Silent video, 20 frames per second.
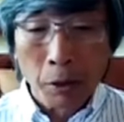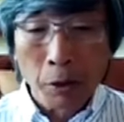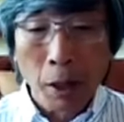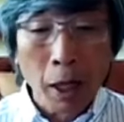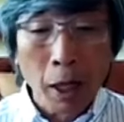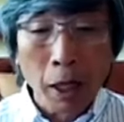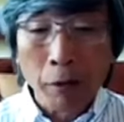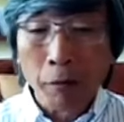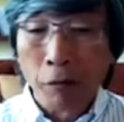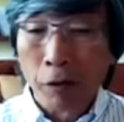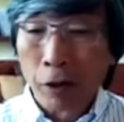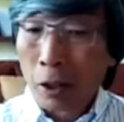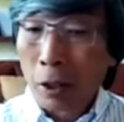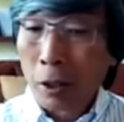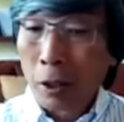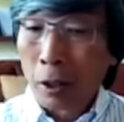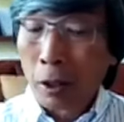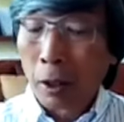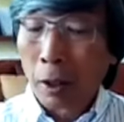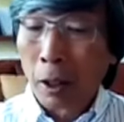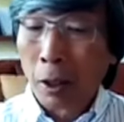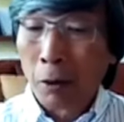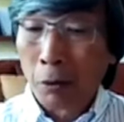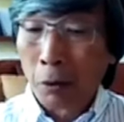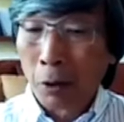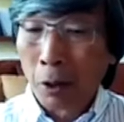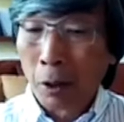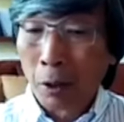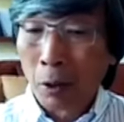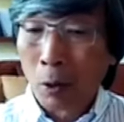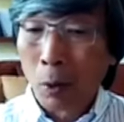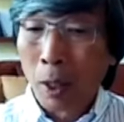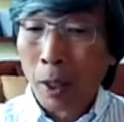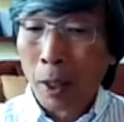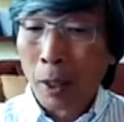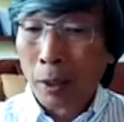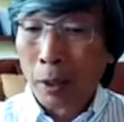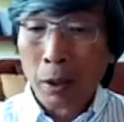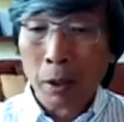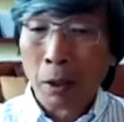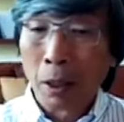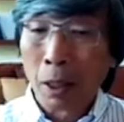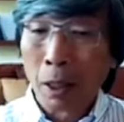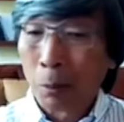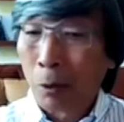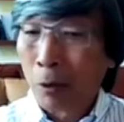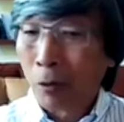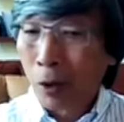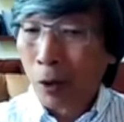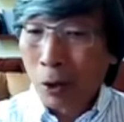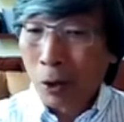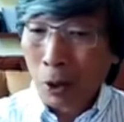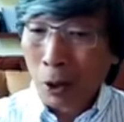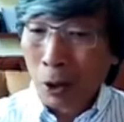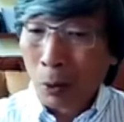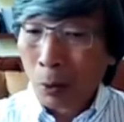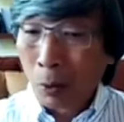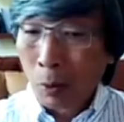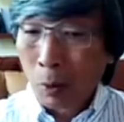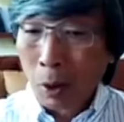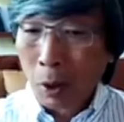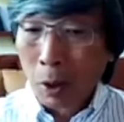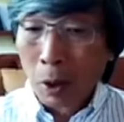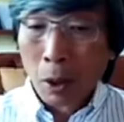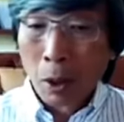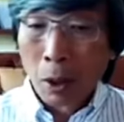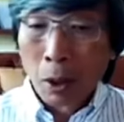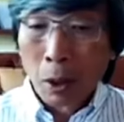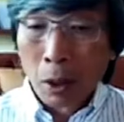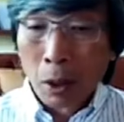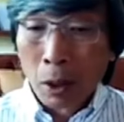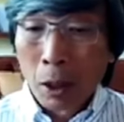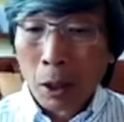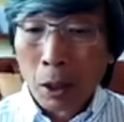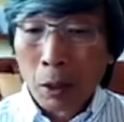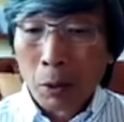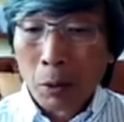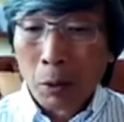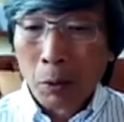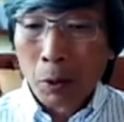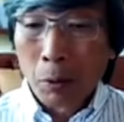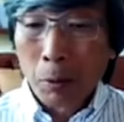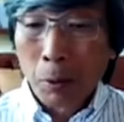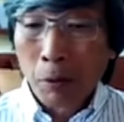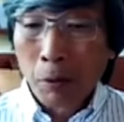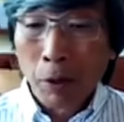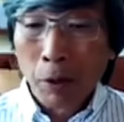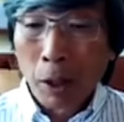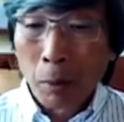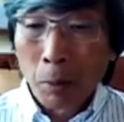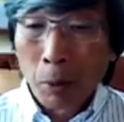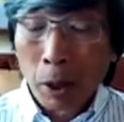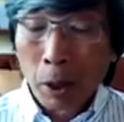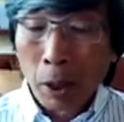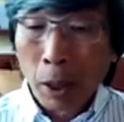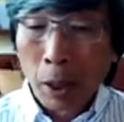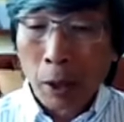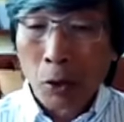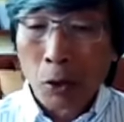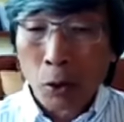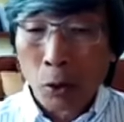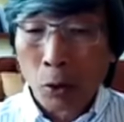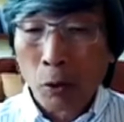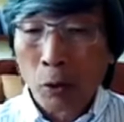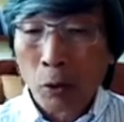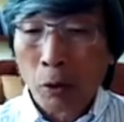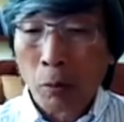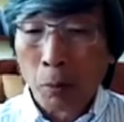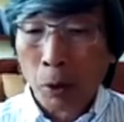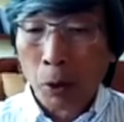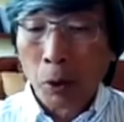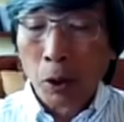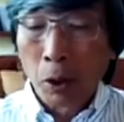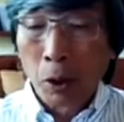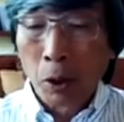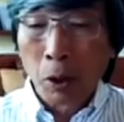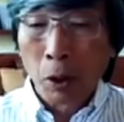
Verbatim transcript: So I visited the country quietly a couple of years ago uh, with my family and saw the beauty